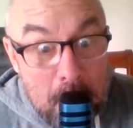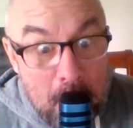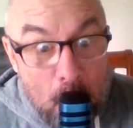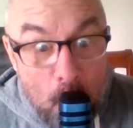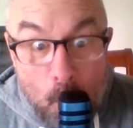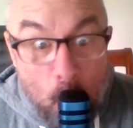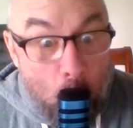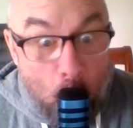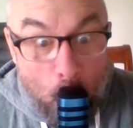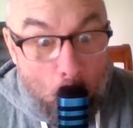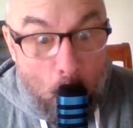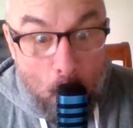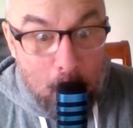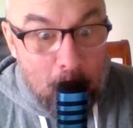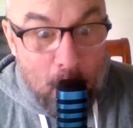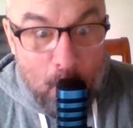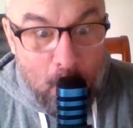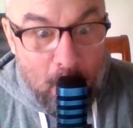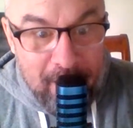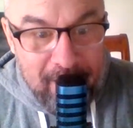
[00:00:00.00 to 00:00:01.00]
Oh
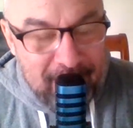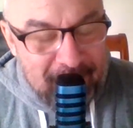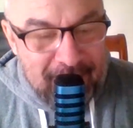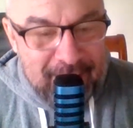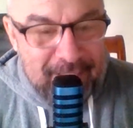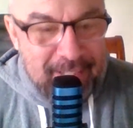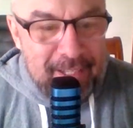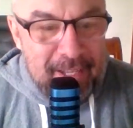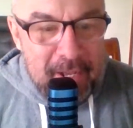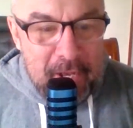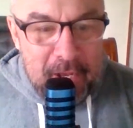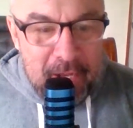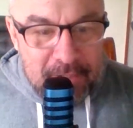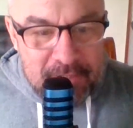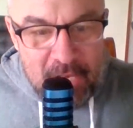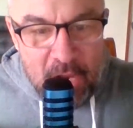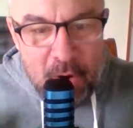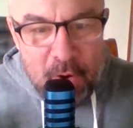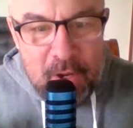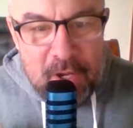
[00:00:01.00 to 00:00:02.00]
boy.
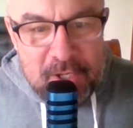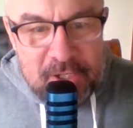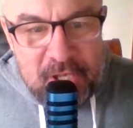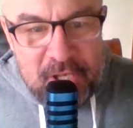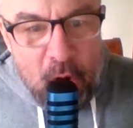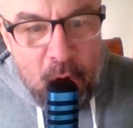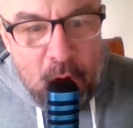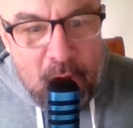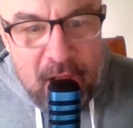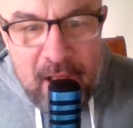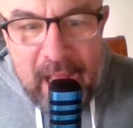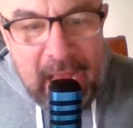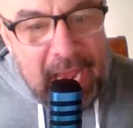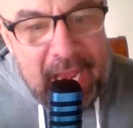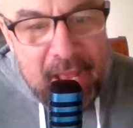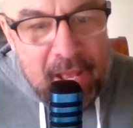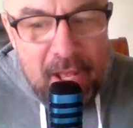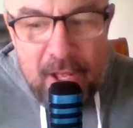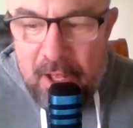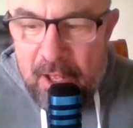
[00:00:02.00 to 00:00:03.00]
So
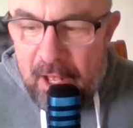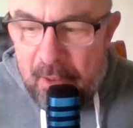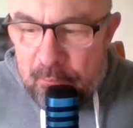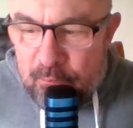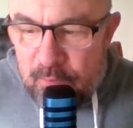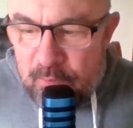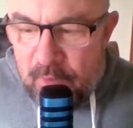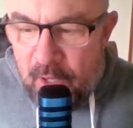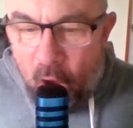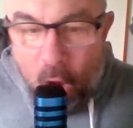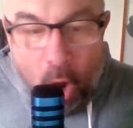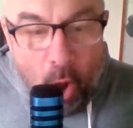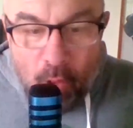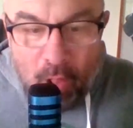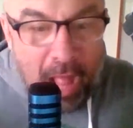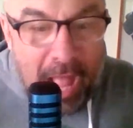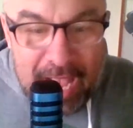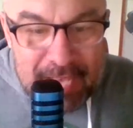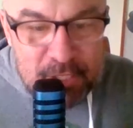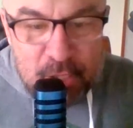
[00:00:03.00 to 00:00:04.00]
hey, all
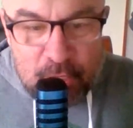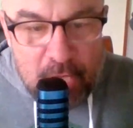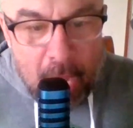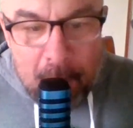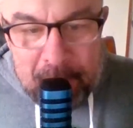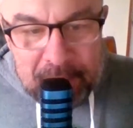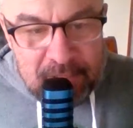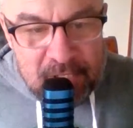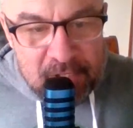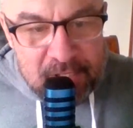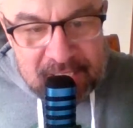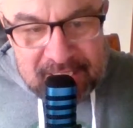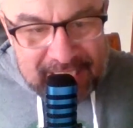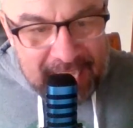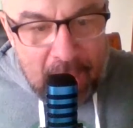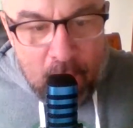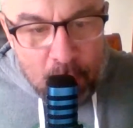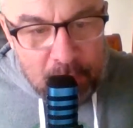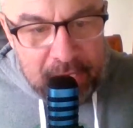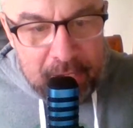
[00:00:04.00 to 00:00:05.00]
eyes are coming to this
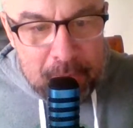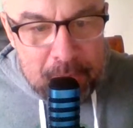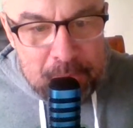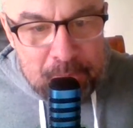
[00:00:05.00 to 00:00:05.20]
county.